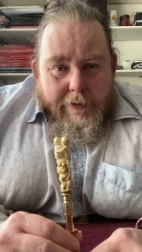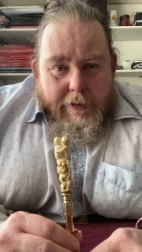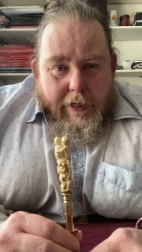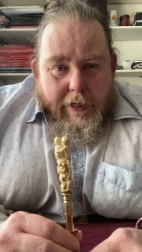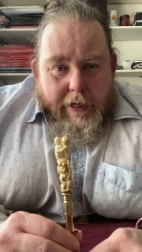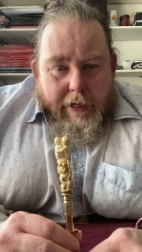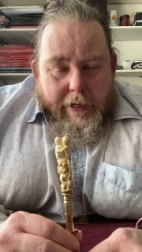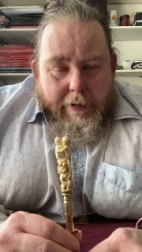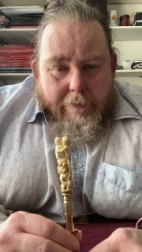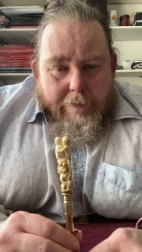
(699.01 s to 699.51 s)

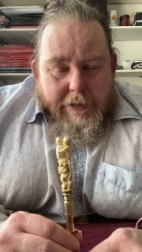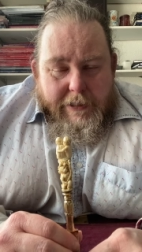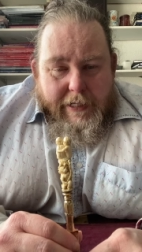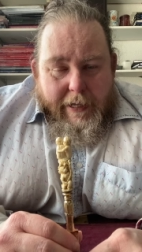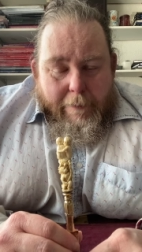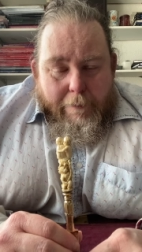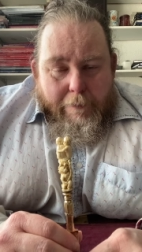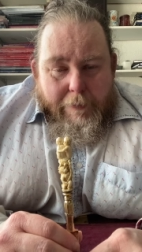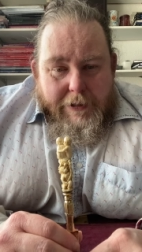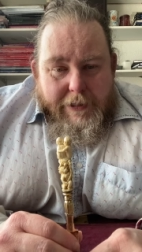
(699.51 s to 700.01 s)

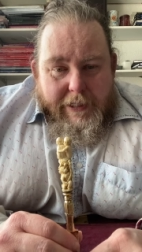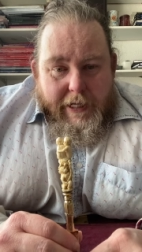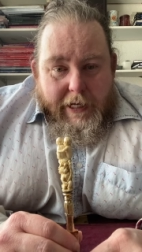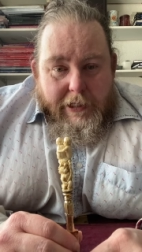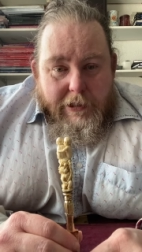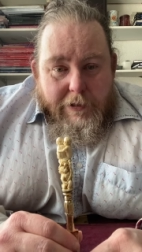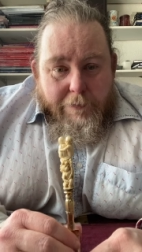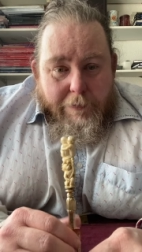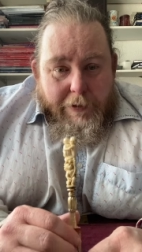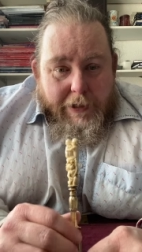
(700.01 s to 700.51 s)

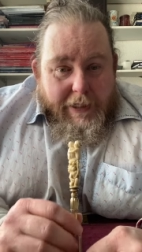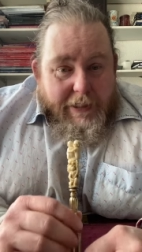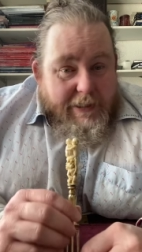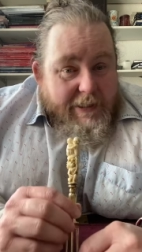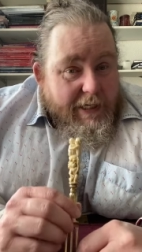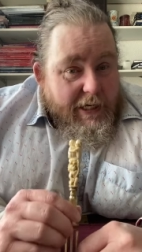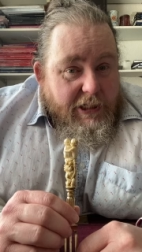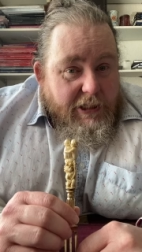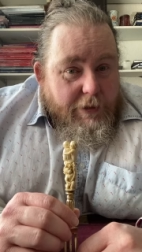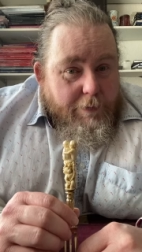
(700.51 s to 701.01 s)
10%, but it
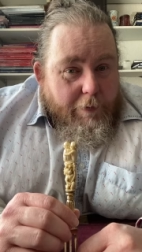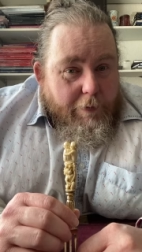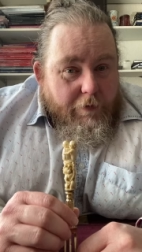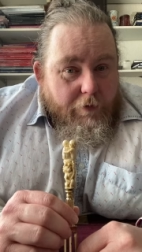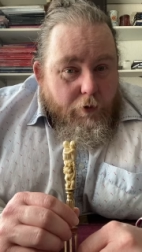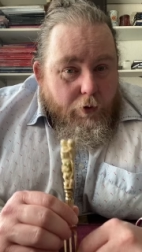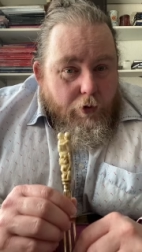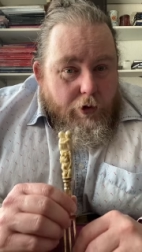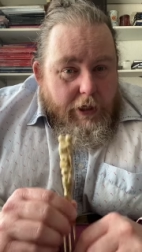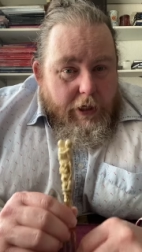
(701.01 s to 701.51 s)
dates
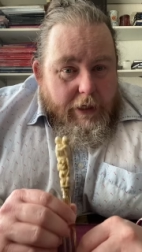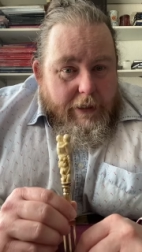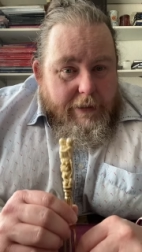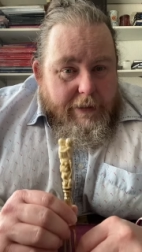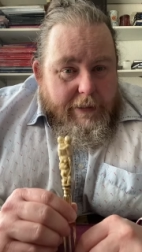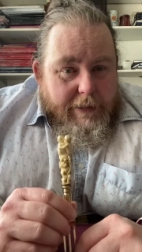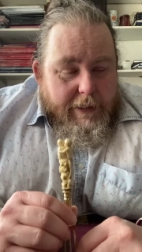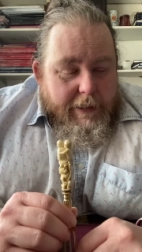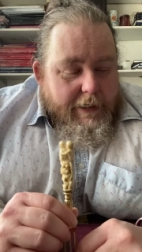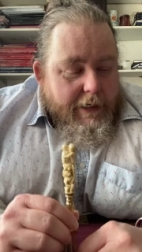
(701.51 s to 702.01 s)
before
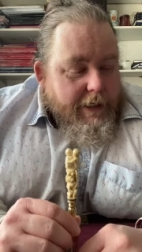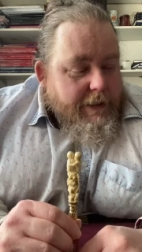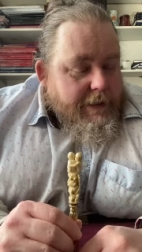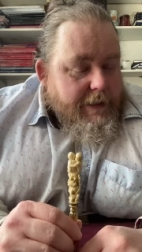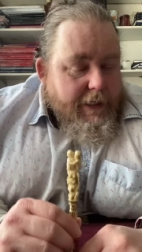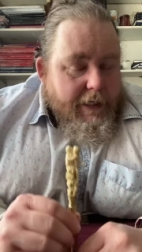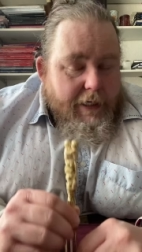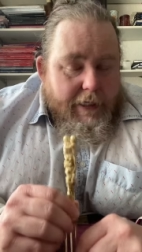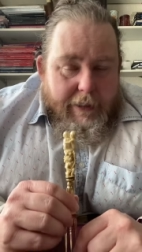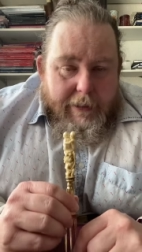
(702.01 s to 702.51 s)

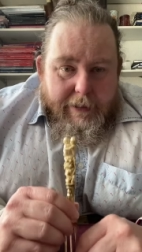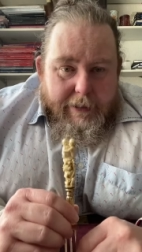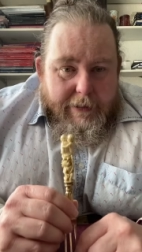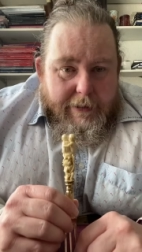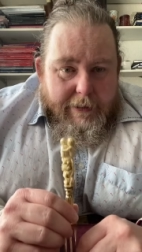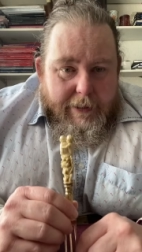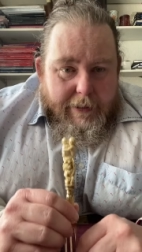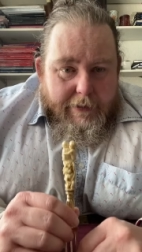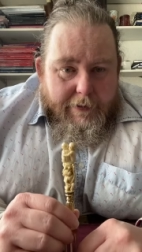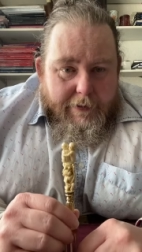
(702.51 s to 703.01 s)
1918, this
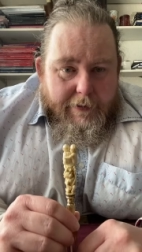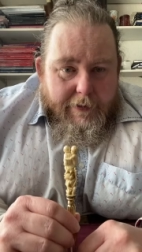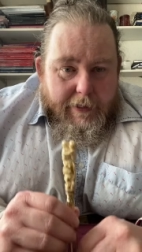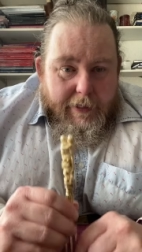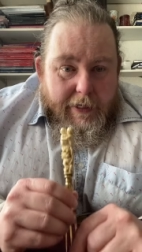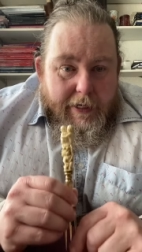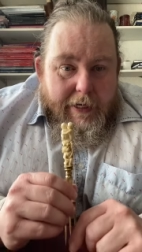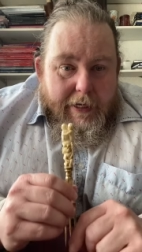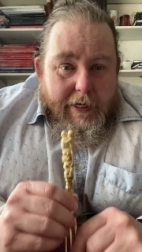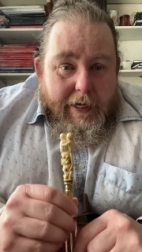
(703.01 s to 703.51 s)
is the other
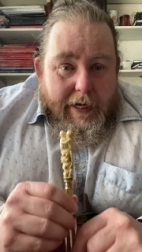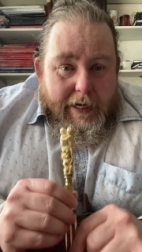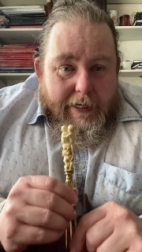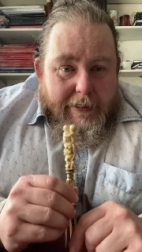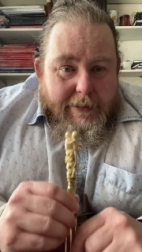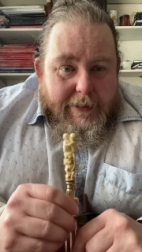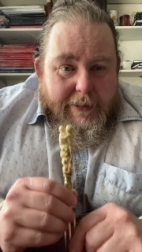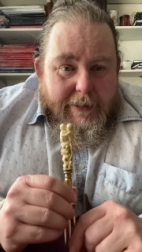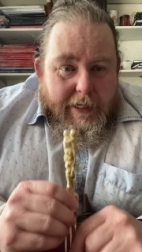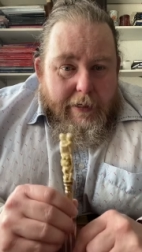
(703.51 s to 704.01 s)
thing,
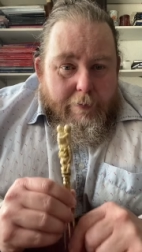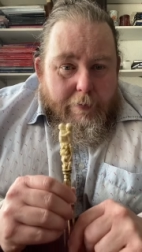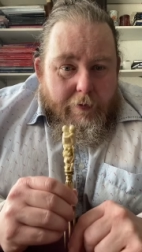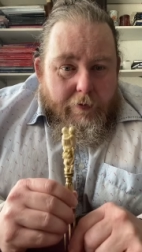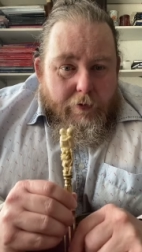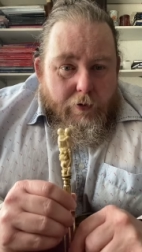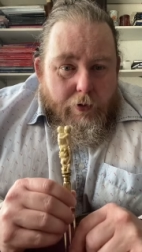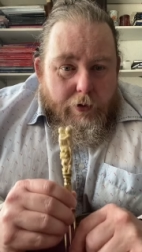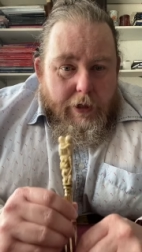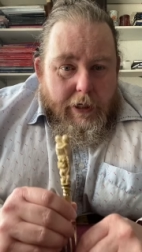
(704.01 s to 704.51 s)
has to date
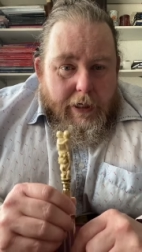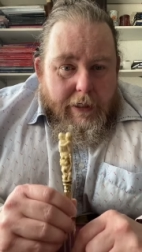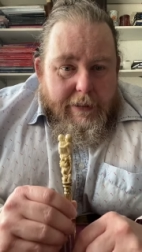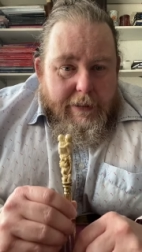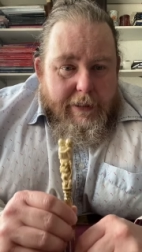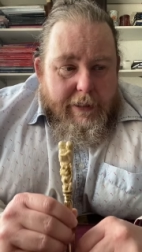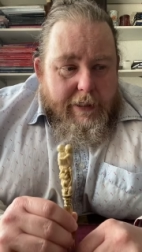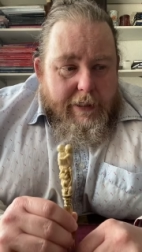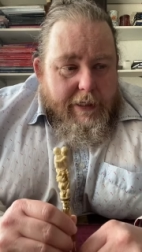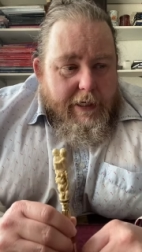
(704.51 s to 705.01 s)
before
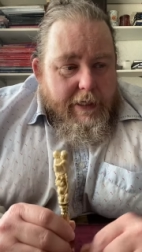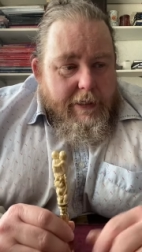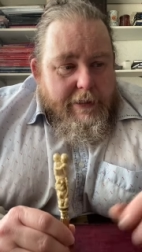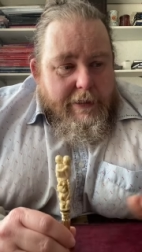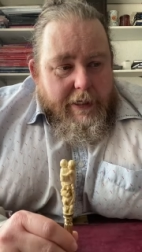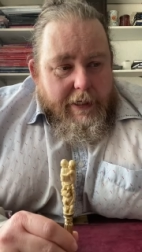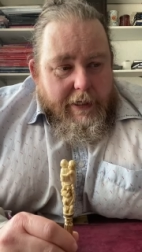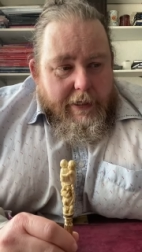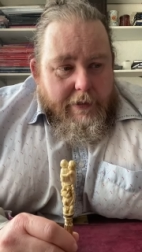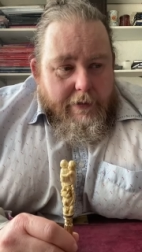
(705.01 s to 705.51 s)

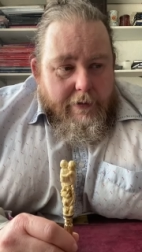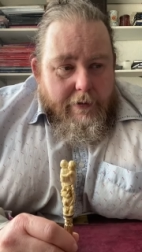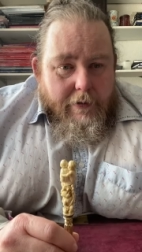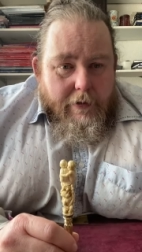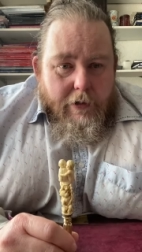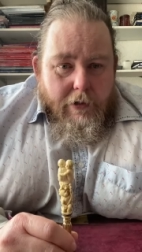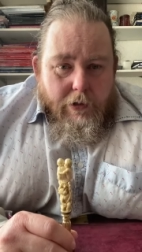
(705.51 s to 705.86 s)
1918.